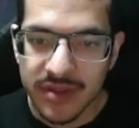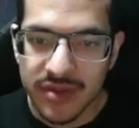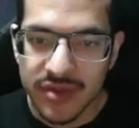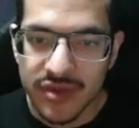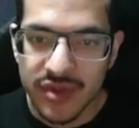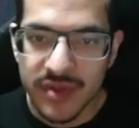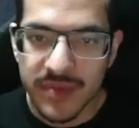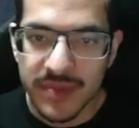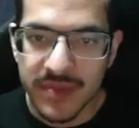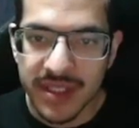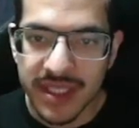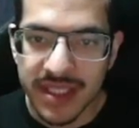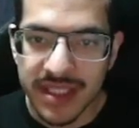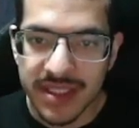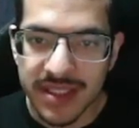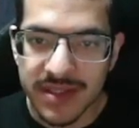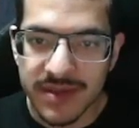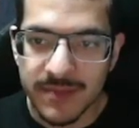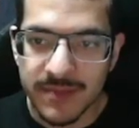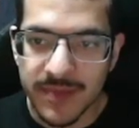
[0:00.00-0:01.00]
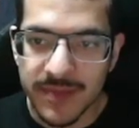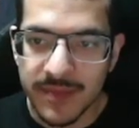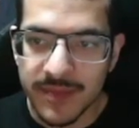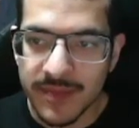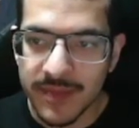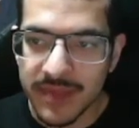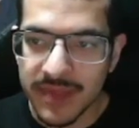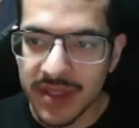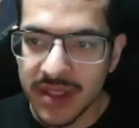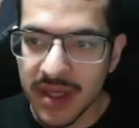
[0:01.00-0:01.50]
Shrimp gets
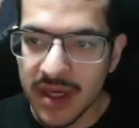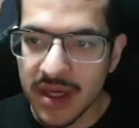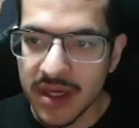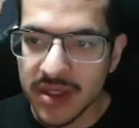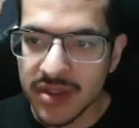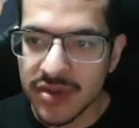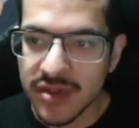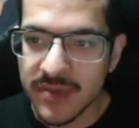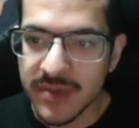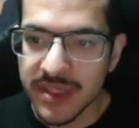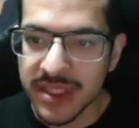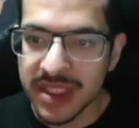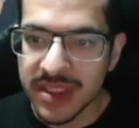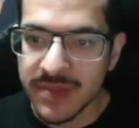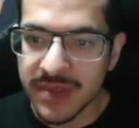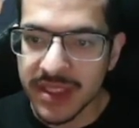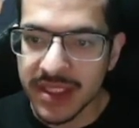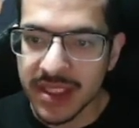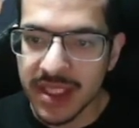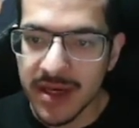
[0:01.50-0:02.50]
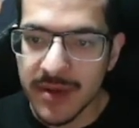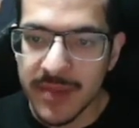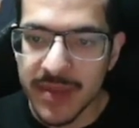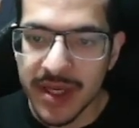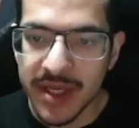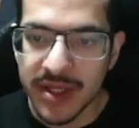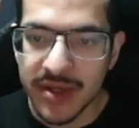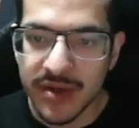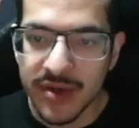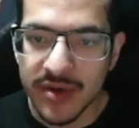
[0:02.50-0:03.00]
picked up
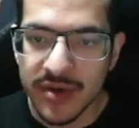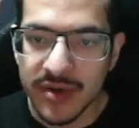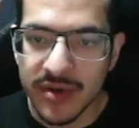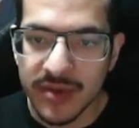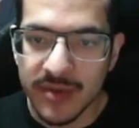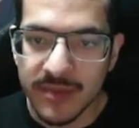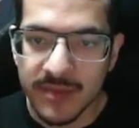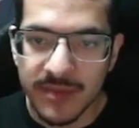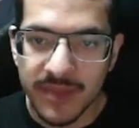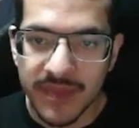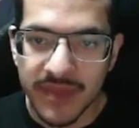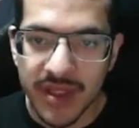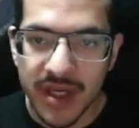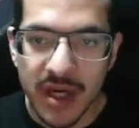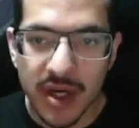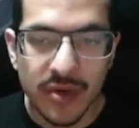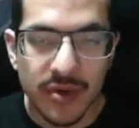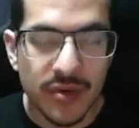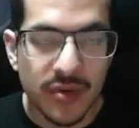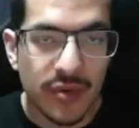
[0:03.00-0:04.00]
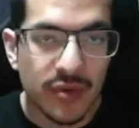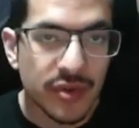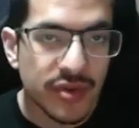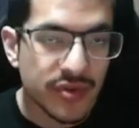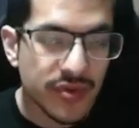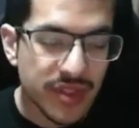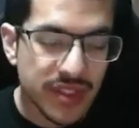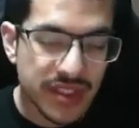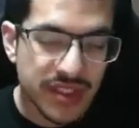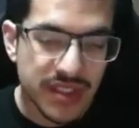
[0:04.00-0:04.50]
by your
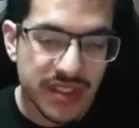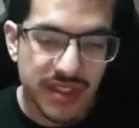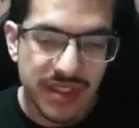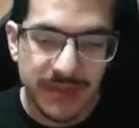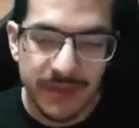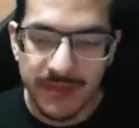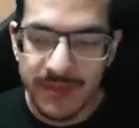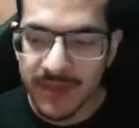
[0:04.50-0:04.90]
aquaculturists.